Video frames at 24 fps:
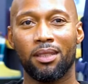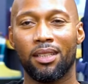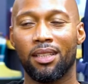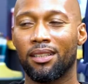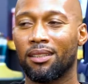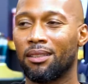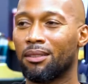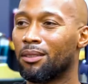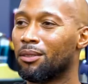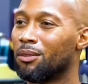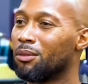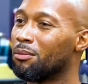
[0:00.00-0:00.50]
like,
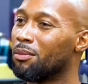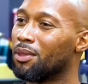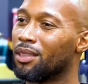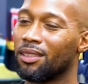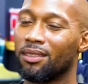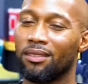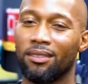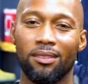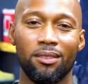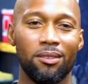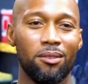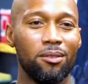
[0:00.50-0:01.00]
you know, bro,
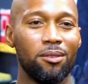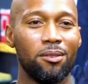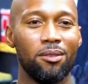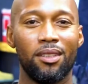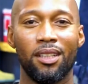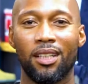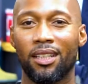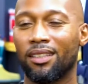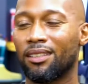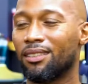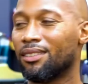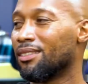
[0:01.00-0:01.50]
you
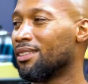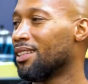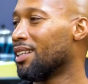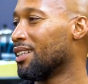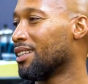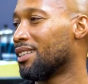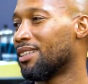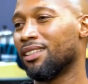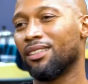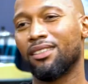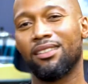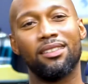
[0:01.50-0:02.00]
got
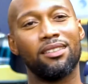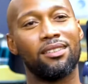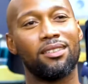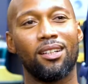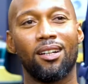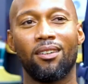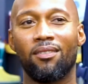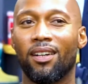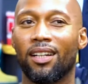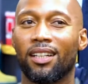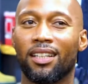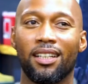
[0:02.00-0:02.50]
to cut this
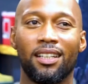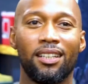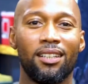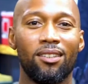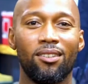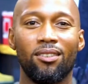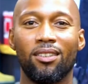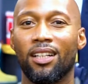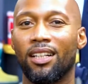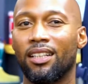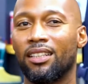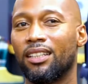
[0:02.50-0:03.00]
off. I can't
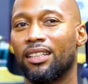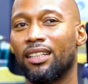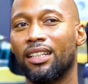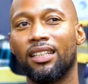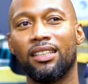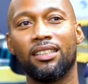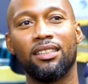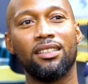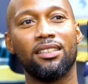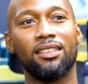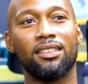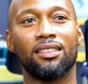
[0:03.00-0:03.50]
go down there
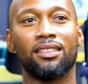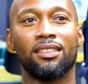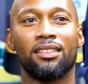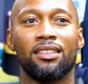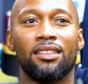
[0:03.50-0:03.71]
like this.